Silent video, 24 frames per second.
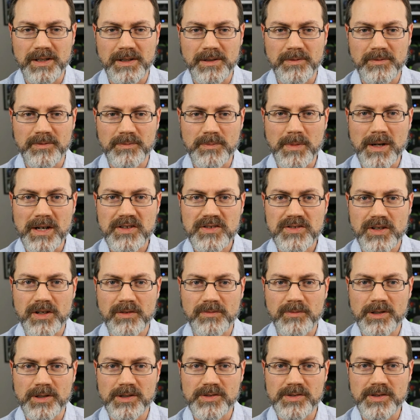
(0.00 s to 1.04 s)
mining
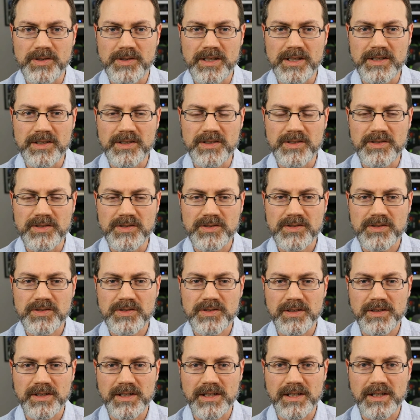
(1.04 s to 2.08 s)
software is
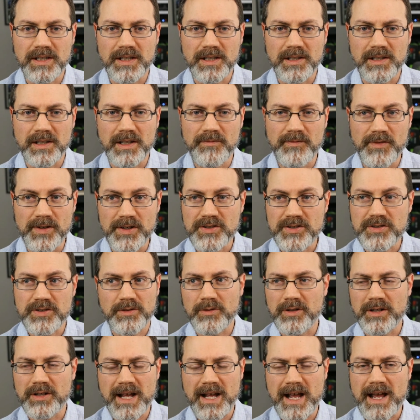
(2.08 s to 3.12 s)
eventually
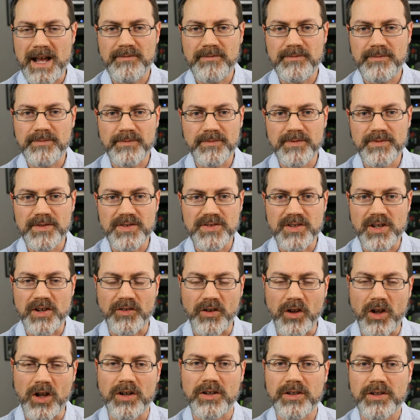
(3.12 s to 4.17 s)
going to have this
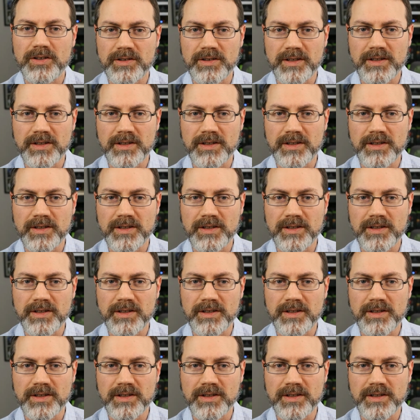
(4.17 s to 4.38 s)
unlock.